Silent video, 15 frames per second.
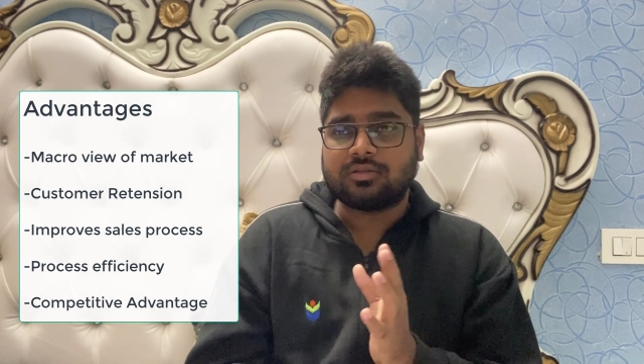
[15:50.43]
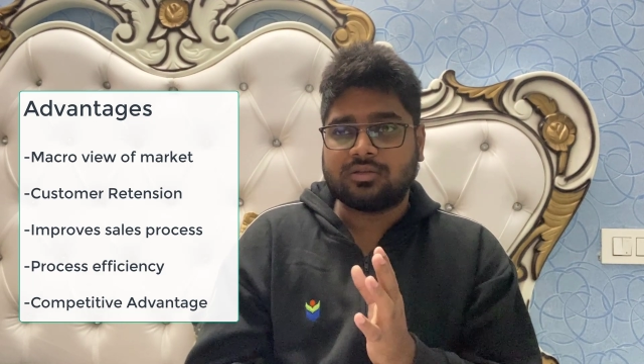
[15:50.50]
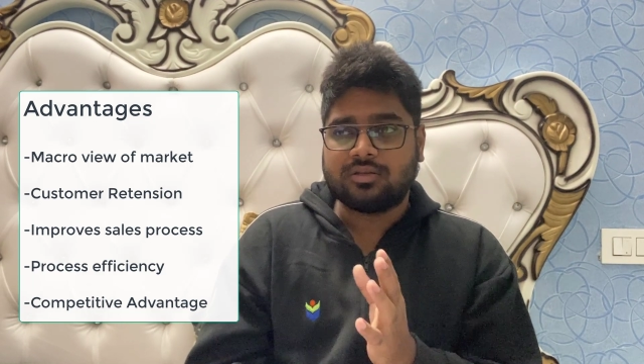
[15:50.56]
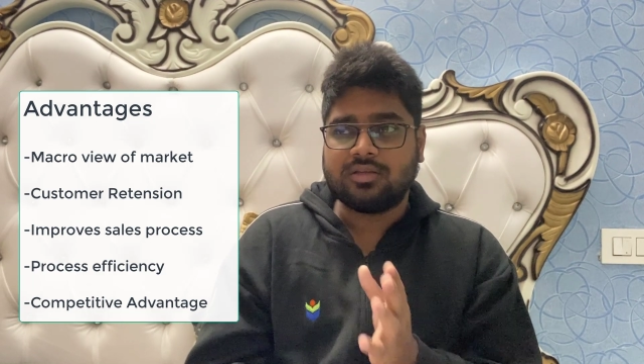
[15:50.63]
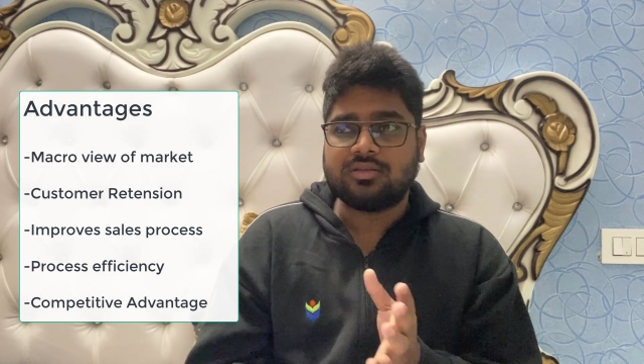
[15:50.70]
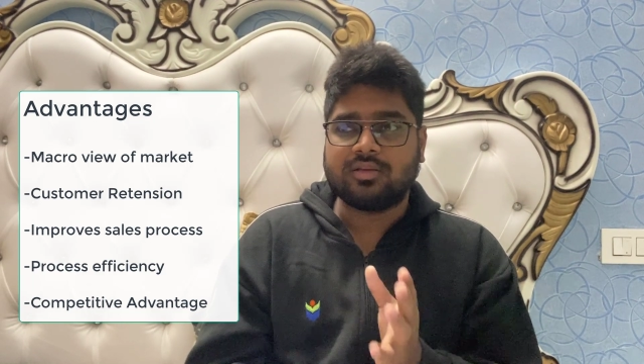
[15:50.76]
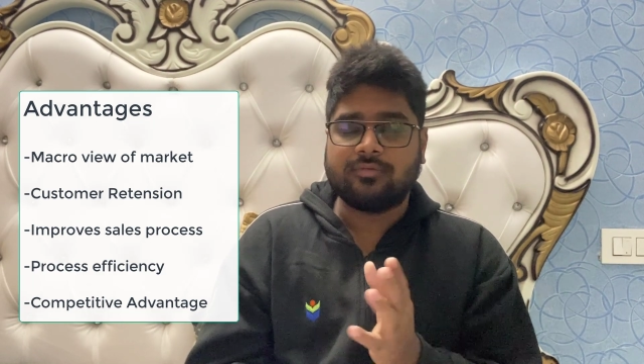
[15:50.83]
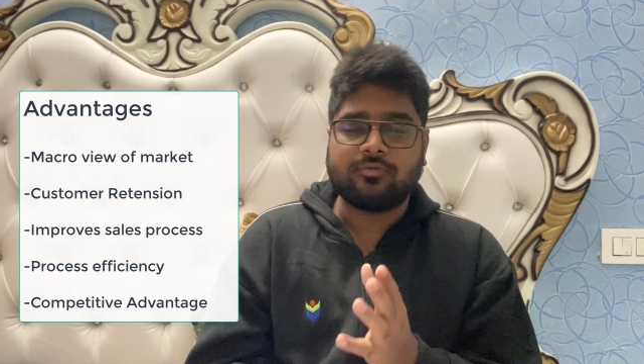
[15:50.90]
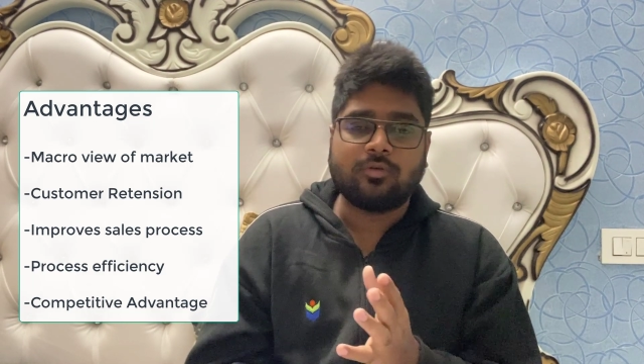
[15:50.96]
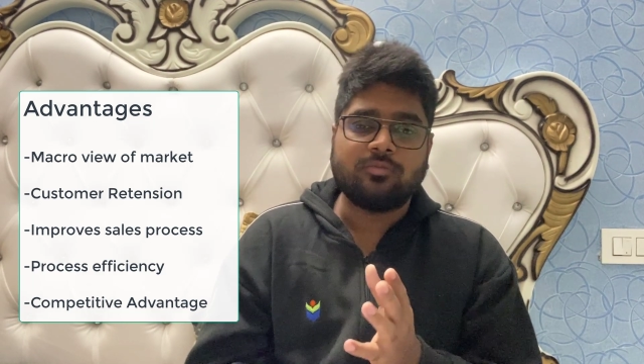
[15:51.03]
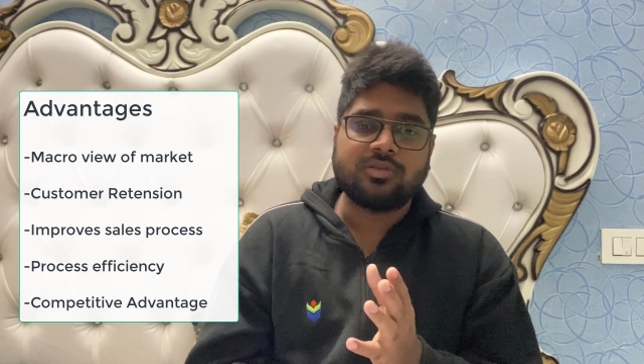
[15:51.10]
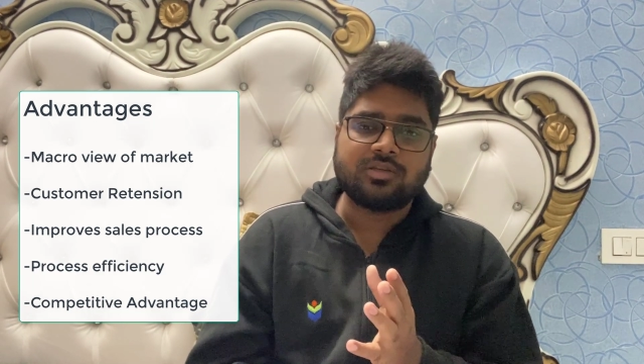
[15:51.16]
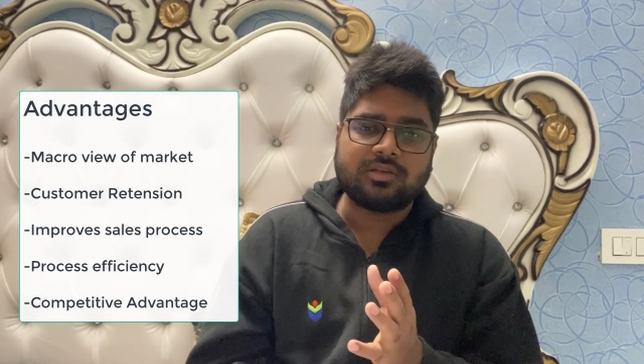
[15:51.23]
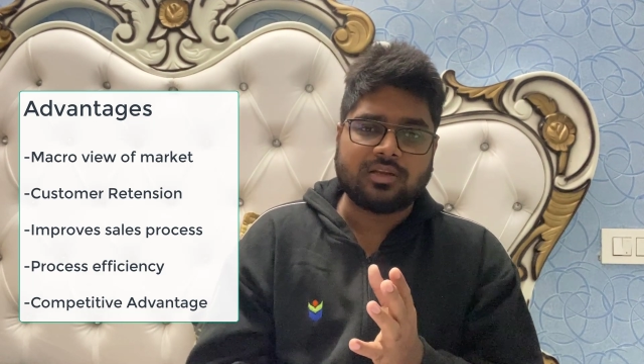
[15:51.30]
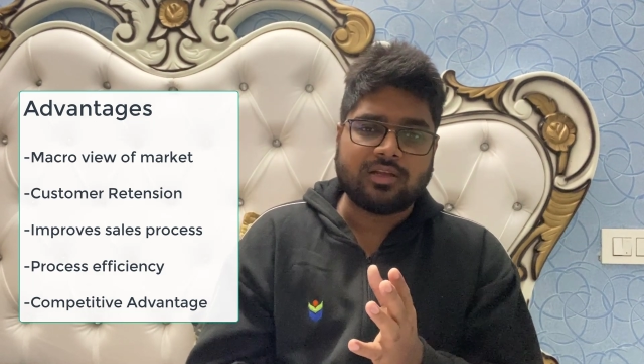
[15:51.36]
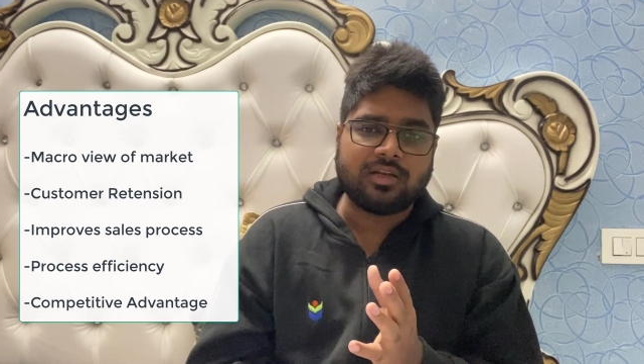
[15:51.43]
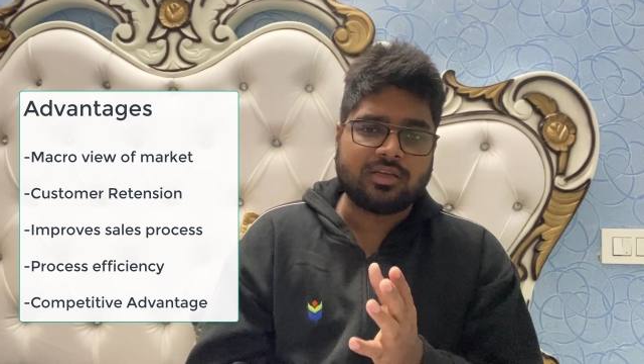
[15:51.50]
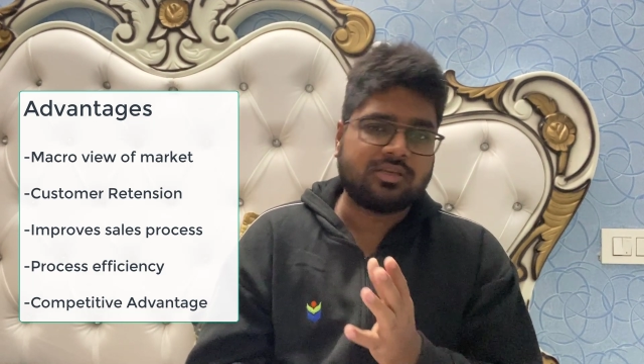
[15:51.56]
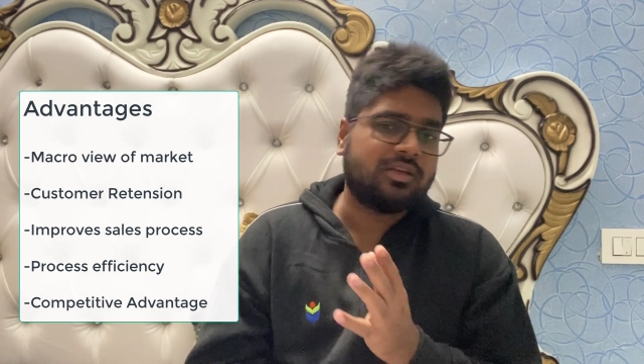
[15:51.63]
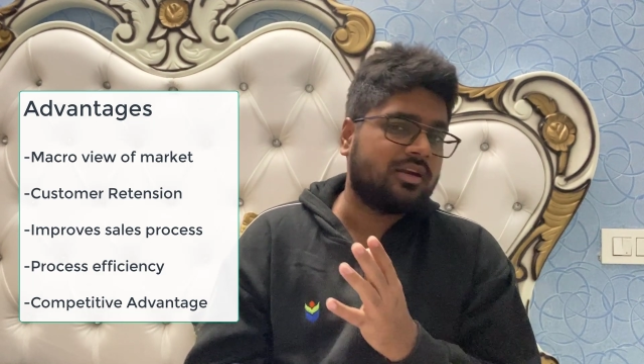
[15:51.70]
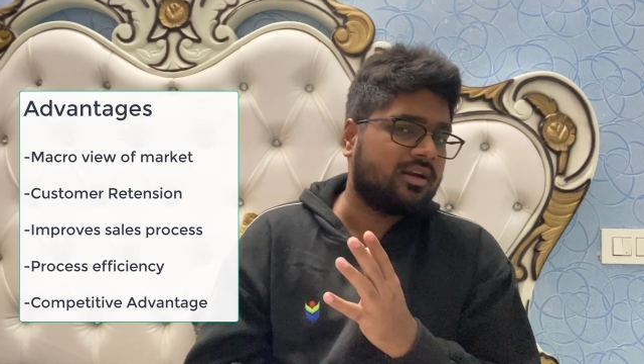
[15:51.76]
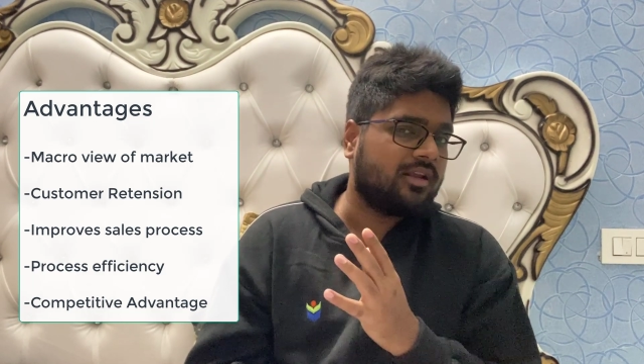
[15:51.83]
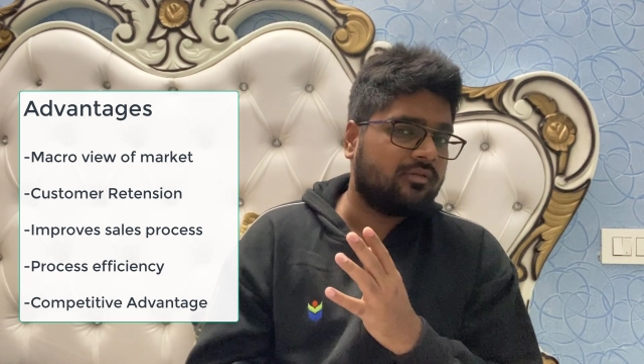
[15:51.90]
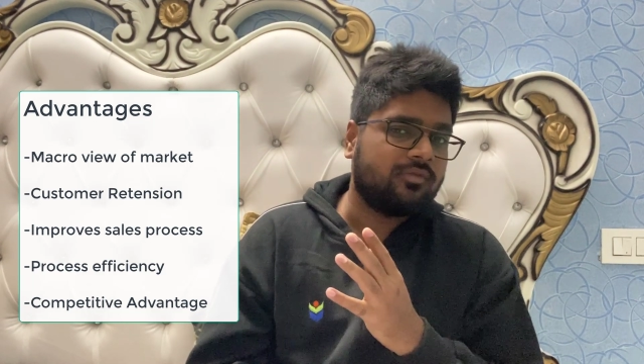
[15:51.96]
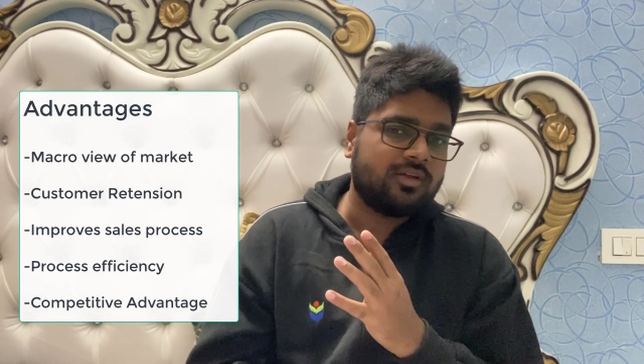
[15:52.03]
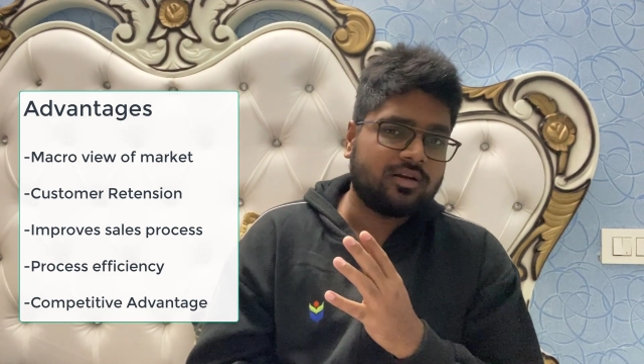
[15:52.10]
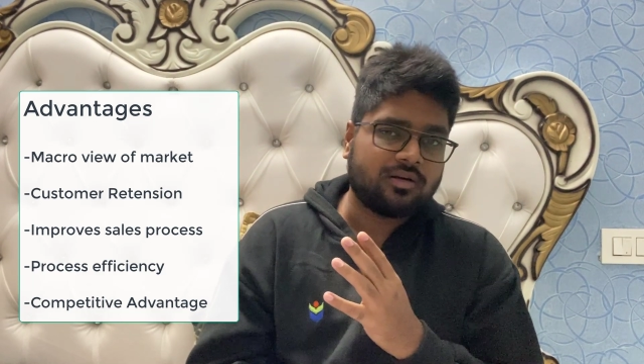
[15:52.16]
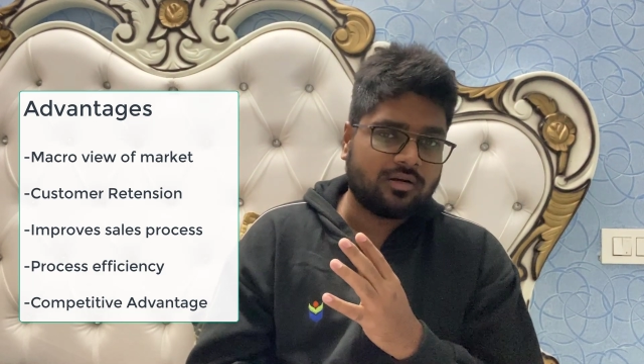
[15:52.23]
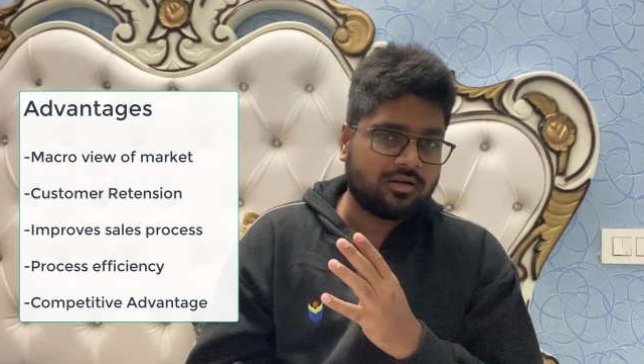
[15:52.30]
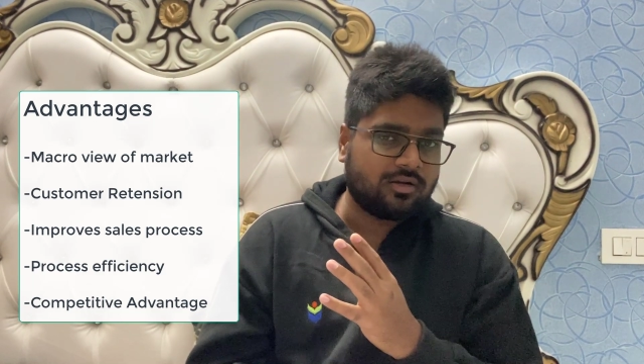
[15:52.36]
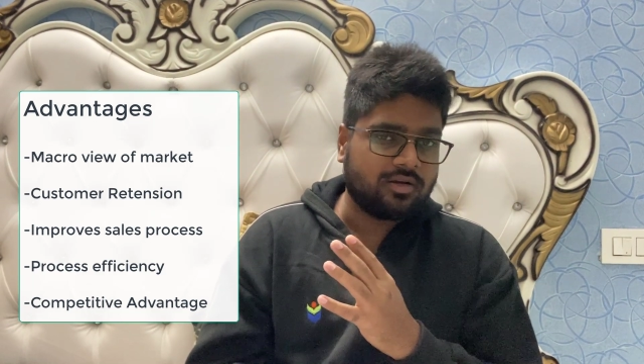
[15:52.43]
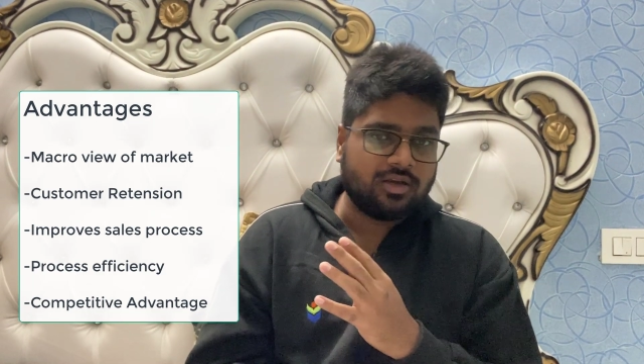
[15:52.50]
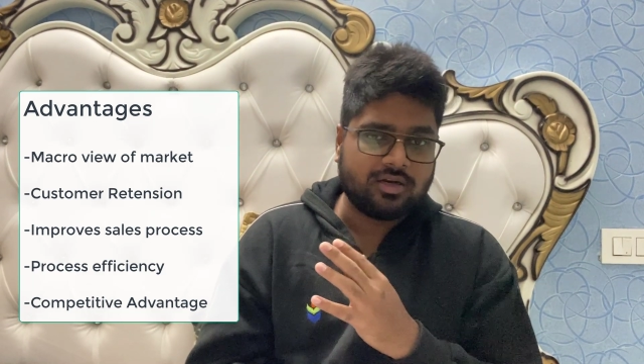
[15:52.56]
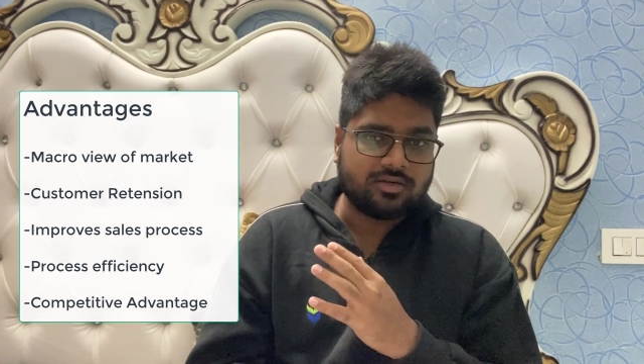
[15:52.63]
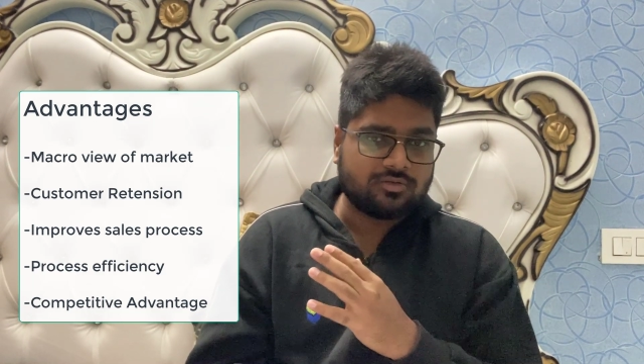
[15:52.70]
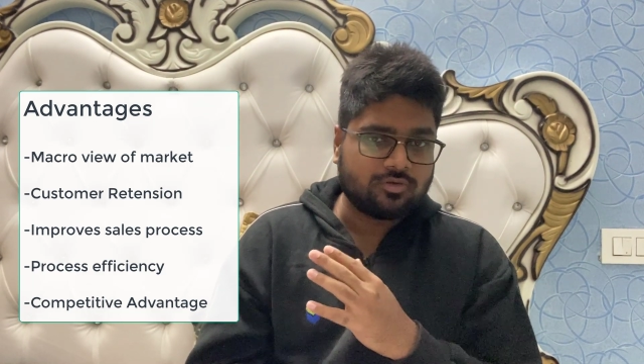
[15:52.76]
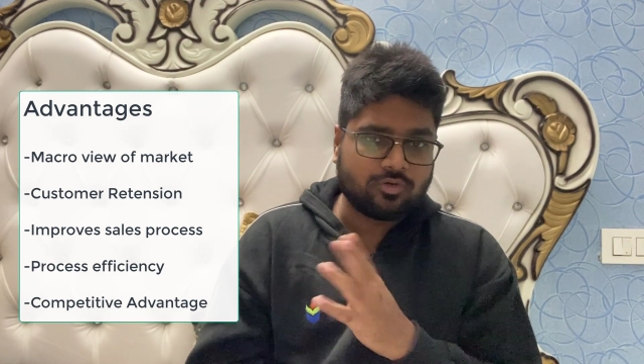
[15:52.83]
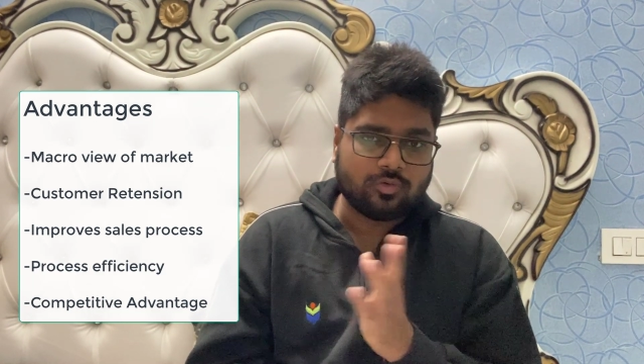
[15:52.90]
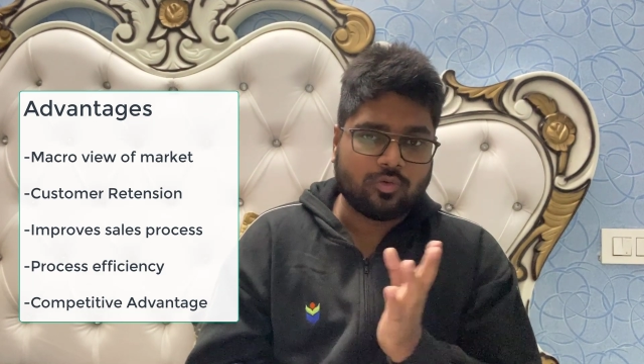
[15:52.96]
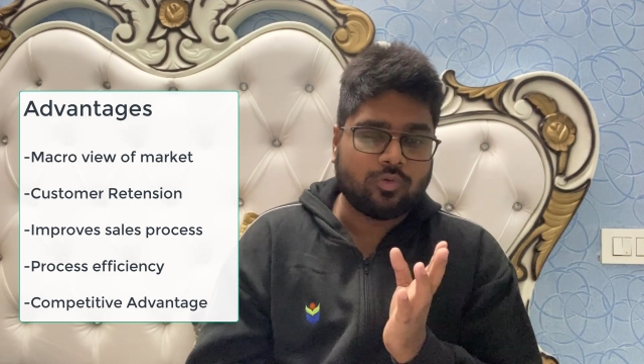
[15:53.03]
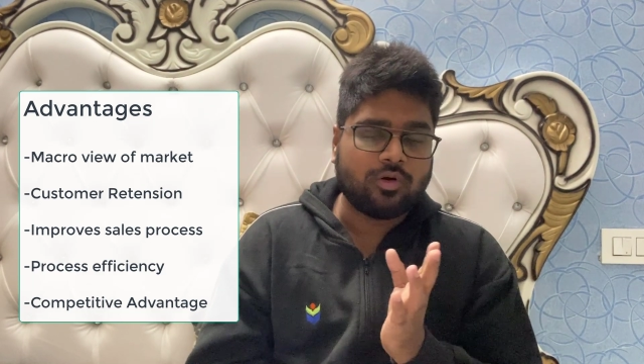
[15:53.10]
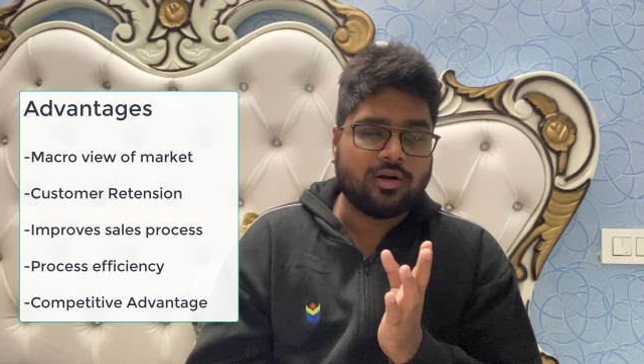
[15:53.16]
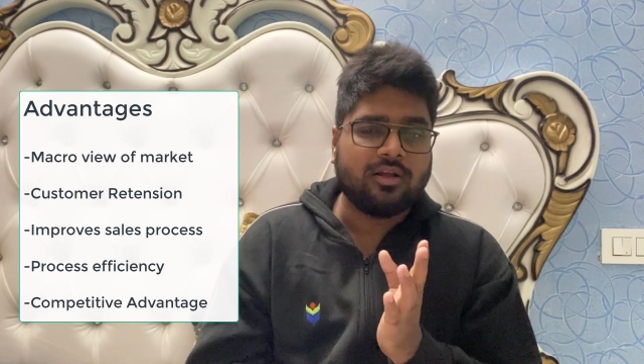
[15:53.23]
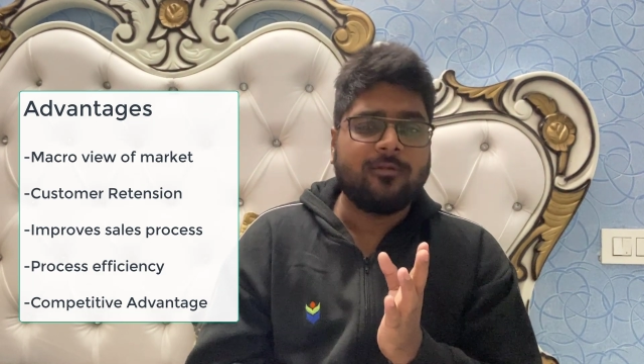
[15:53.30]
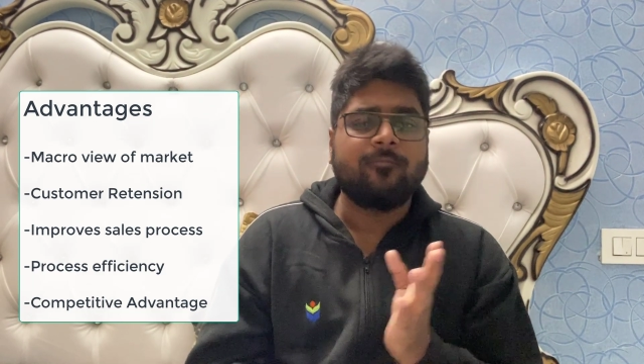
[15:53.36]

this information collection never gets on hold.